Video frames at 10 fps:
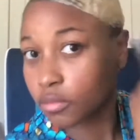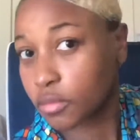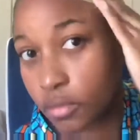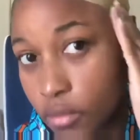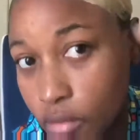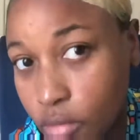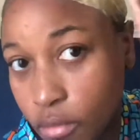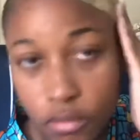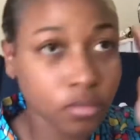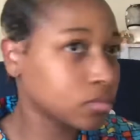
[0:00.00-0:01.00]
I
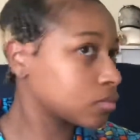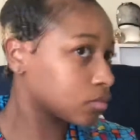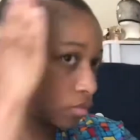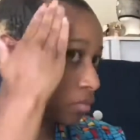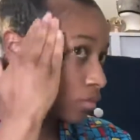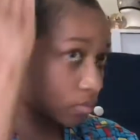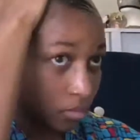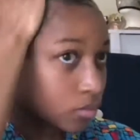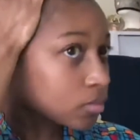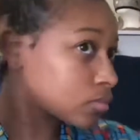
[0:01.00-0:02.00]
mean, with the amount of
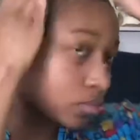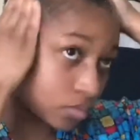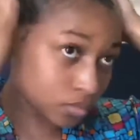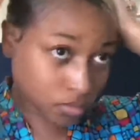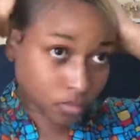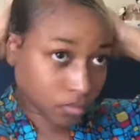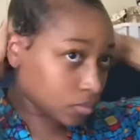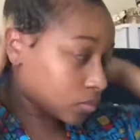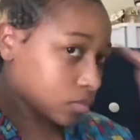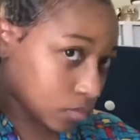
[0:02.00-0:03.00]
gel that you're using,
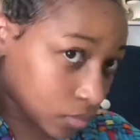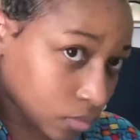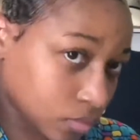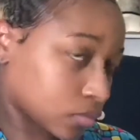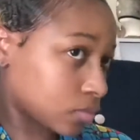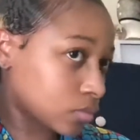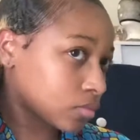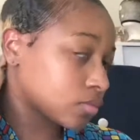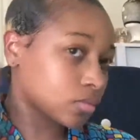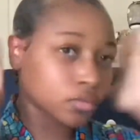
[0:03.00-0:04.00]
you don't want to have to worry
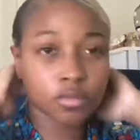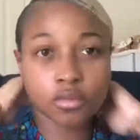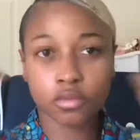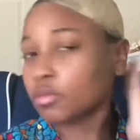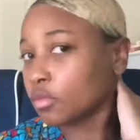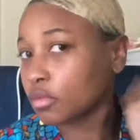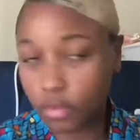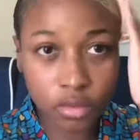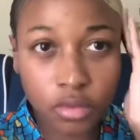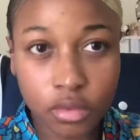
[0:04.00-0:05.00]
about going back
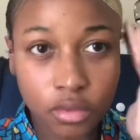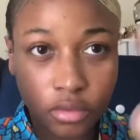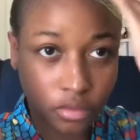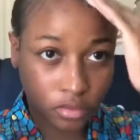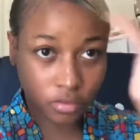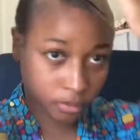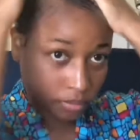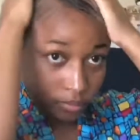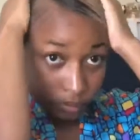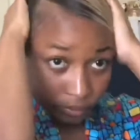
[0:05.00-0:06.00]
and redoing this. I
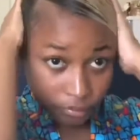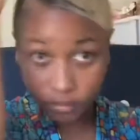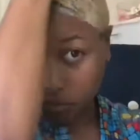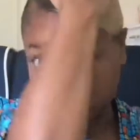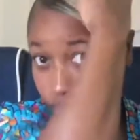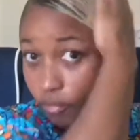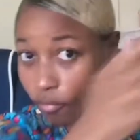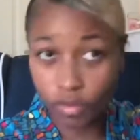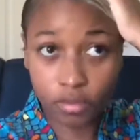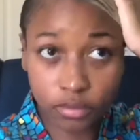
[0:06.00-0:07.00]
mean, this is
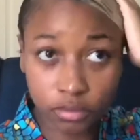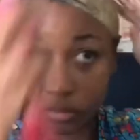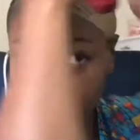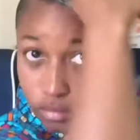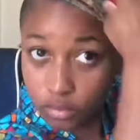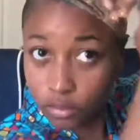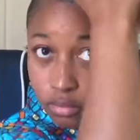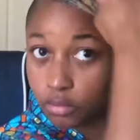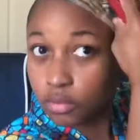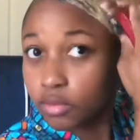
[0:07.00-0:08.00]
not something that you can really
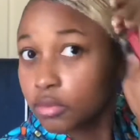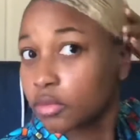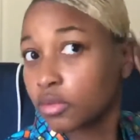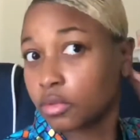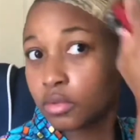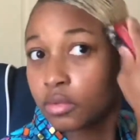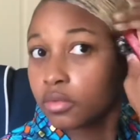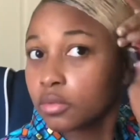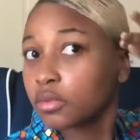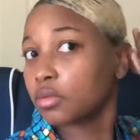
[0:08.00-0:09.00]

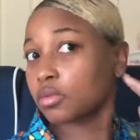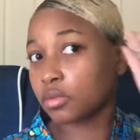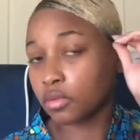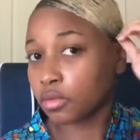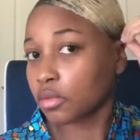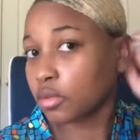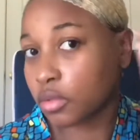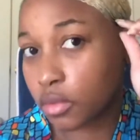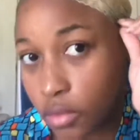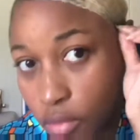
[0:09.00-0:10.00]
redo once it's
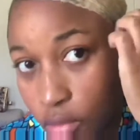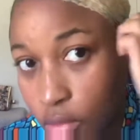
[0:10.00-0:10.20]
molded.